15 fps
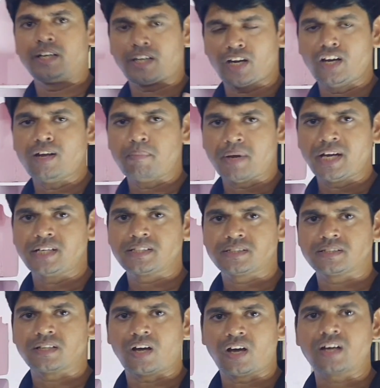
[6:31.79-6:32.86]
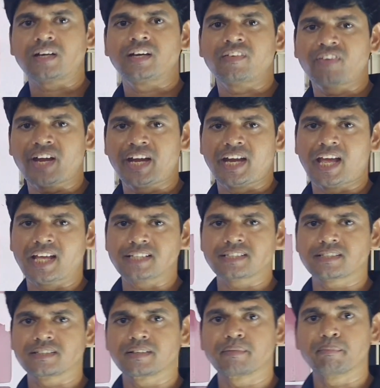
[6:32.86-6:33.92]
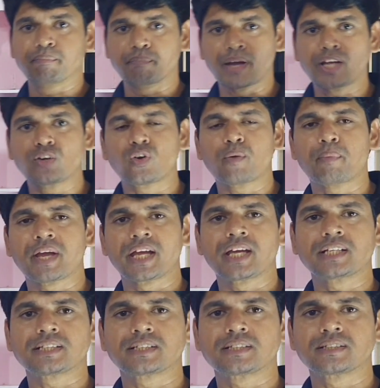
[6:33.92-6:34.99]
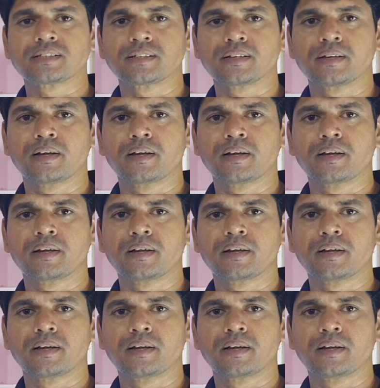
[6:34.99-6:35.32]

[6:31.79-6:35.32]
trilobites are defined as micropygus,